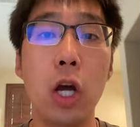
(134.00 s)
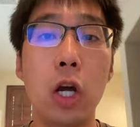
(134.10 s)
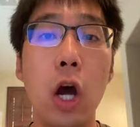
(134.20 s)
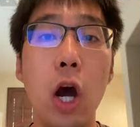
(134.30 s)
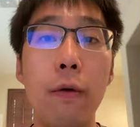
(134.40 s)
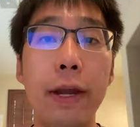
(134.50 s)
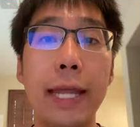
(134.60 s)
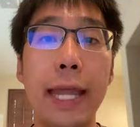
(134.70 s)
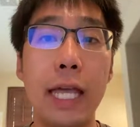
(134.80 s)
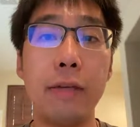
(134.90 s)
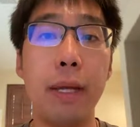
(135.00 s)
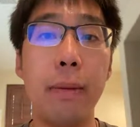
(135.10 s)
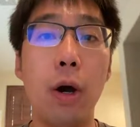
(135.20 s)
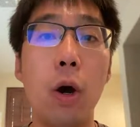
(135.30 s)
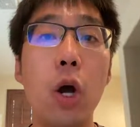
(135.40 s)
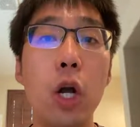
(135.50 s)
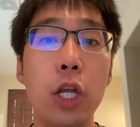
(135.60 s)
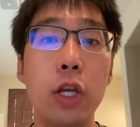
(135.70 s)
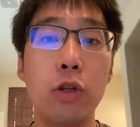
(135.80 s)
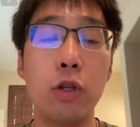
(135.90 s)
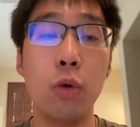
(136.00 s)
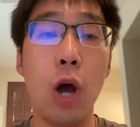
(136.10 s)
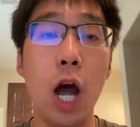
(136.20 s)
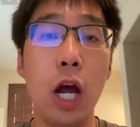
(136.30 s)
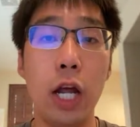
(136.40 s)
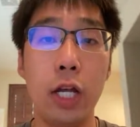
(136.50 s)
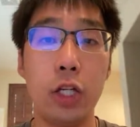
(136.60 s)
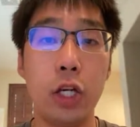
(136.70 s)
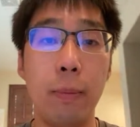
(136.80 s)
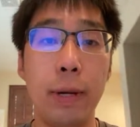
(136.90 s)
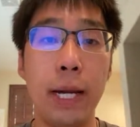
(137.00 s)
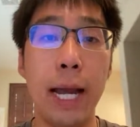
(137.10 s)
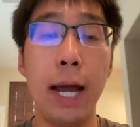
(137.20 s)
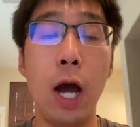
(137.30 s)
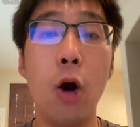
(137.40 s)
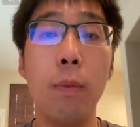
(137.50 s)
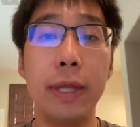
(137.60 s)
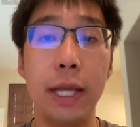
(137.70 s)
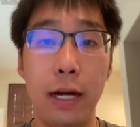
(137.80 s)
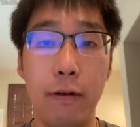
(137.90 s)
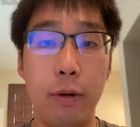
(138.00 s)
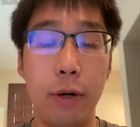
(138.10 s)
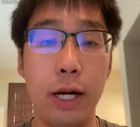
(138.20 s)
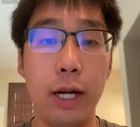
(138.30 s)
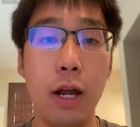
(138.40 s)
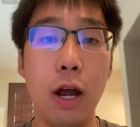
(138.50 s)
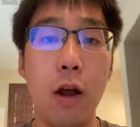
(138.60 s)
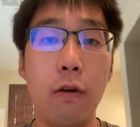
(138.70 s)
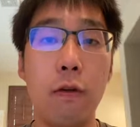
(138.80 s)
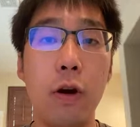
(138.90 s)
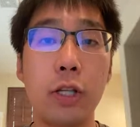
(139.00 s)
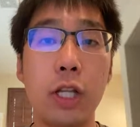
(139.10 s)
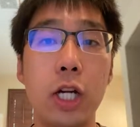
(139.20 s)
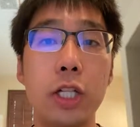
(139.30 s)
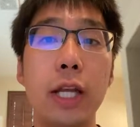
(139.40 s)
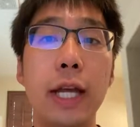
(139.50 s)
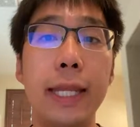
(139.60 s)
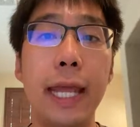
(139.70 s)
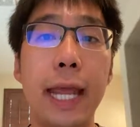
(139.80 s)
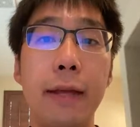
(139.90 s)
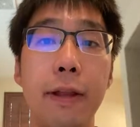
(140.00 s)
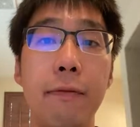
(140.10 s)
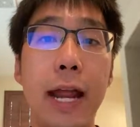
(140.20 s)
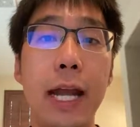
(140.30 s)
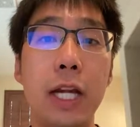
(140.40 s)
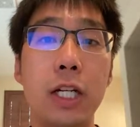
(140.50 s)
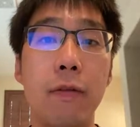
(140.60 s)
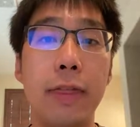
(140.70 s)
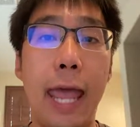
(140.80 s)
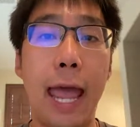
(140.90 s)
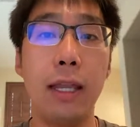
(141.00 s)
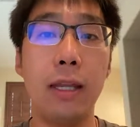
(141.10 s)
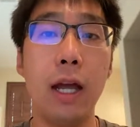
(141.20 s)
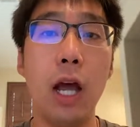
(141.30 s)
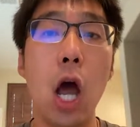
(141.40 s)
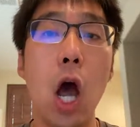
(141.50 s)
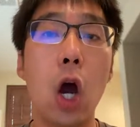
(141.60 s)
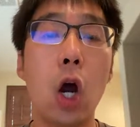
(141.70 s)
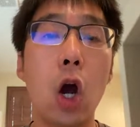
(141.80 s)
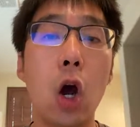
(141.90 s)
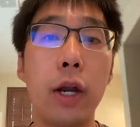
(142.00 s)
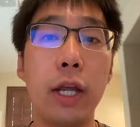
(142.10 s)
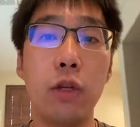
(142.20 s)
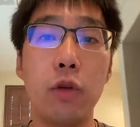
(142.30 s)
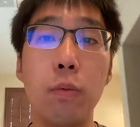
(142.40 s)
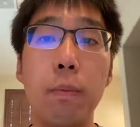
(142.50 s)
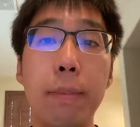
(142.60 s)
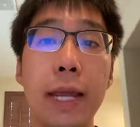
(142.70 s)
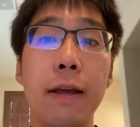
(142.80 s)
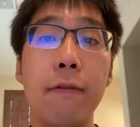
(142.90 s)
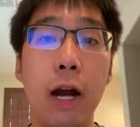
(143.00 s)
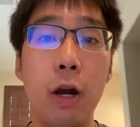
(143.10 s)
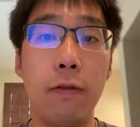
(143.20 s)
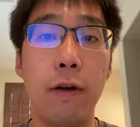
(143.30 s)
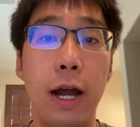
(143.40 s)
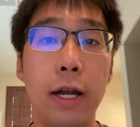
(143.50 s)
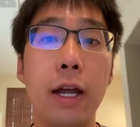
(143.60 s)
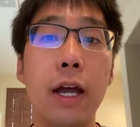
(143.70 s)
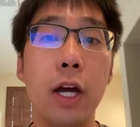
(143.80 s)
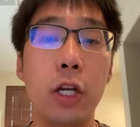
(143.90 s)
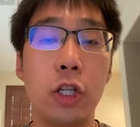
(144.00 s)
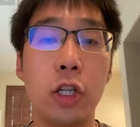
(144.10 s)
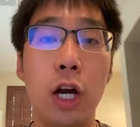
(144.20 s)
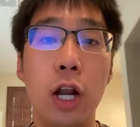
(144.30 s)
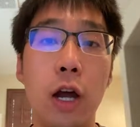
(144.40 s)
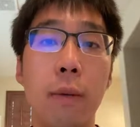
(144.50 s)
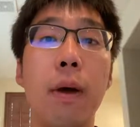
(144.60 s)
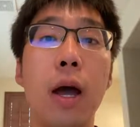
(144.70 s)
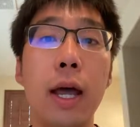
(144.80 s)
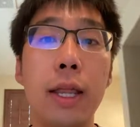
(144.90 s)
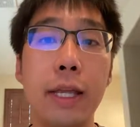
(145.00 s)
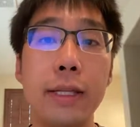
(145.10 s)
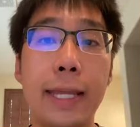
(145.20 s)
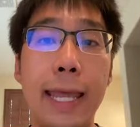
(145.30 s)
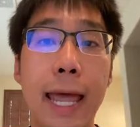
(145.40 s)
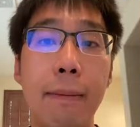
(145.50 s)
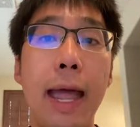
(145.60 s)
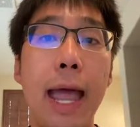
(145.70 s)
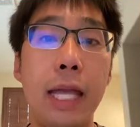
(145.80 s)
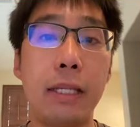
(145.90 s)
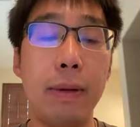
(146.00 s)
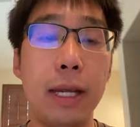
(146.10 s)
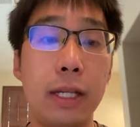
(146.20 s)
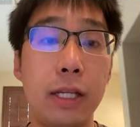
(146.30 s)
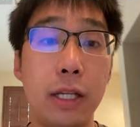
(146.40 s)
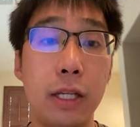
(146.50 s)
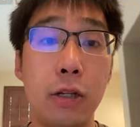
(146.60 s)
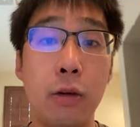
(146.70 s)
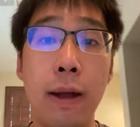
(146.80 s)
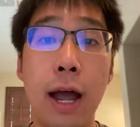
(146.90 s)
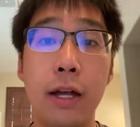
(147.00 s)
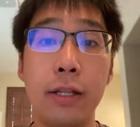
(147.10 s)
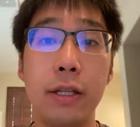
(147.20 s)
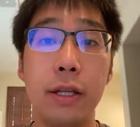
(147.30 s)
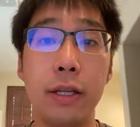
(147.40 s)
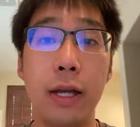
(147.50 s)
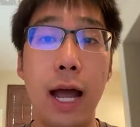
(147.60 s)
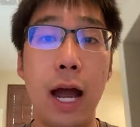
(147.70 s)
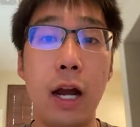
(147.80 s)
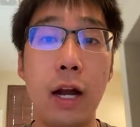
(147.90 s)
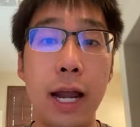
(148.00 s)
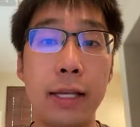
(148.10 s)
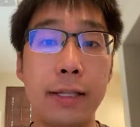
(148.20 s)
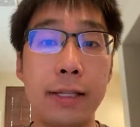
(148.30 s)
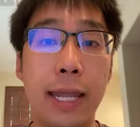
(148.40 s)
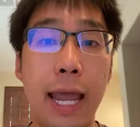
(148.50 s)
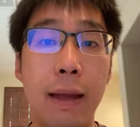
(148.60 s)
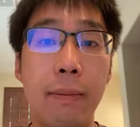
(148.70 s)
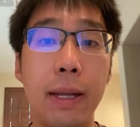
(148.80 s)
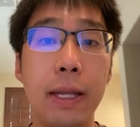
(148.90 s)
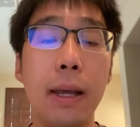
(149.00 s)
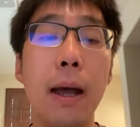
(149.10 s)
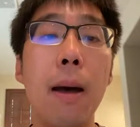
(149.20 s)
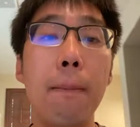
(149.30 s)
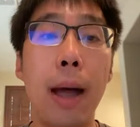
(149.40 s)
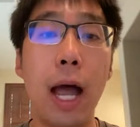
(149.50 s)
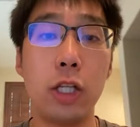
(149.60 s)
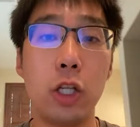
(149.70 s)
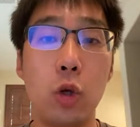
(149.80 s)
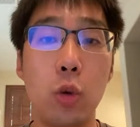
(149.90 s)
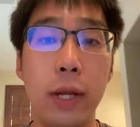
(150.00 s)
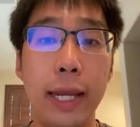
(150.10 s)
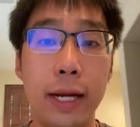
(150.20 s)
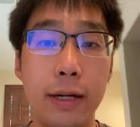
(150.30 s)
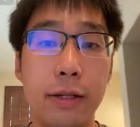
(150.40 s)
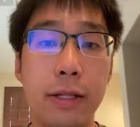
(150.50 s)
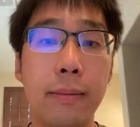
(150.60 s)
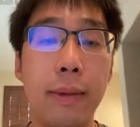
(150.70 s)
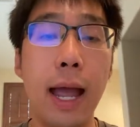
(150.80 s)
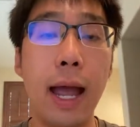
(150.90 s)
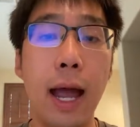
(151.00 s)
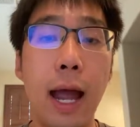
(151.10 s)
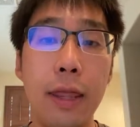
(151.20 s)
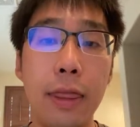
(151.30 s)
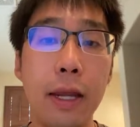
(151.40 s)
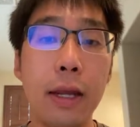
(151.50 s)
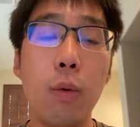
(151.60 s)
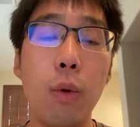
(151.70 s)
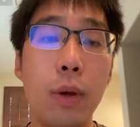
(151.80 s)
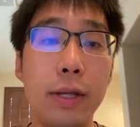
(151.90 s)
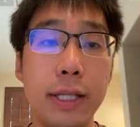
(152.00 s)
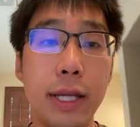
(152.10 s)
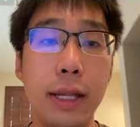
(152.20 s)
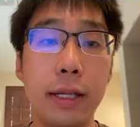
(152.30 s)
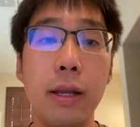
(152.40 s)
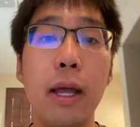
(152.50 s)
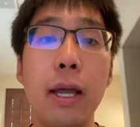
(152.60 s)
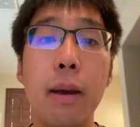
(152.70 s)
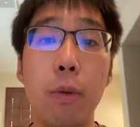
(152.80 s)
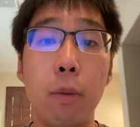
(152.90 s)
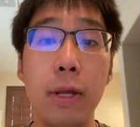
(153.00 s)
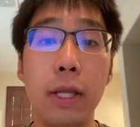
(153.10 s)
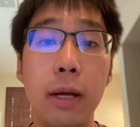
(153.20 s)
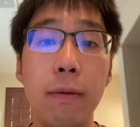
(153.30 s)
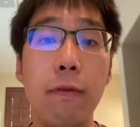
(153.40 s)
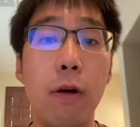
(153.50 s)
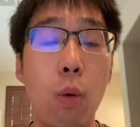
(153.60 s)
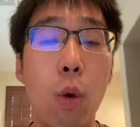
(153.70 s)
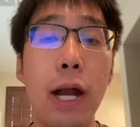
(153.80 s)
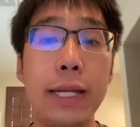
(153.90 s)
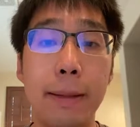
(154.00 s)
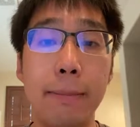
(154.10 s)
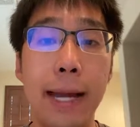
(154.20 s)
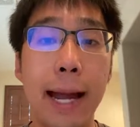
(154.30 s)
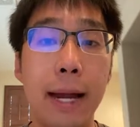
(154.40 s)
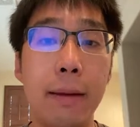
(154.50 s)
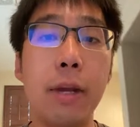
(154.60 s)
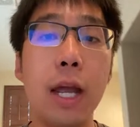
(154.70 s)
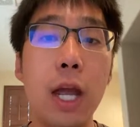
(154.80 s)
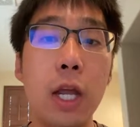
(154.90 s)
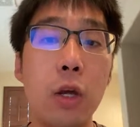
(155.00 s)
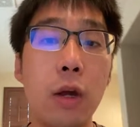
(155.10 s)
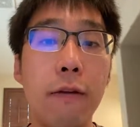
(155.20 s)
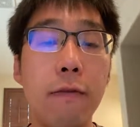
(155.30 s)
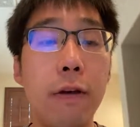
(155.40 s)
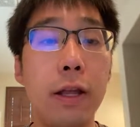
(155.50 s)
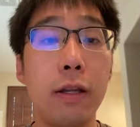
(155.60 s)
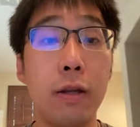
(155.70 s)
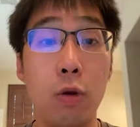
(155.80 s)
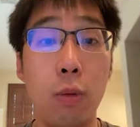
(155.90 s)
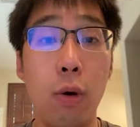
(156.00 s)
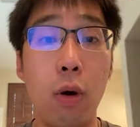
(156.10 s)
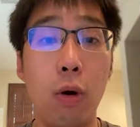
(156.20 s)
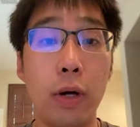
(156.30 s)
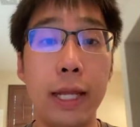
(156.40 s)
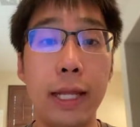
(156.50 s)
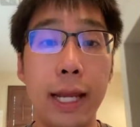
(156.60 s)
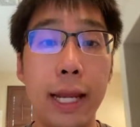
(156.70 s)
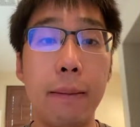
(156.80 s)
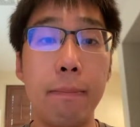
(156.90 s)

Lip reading: COVID gets people used to online shopping and home delivery. Fraudsters take advantage of that. According to Being Verified, a startup, this scam has been surpassed the IRS scam in the past 2 years. I think we will see this momentum for quite some time. You can find the report in the link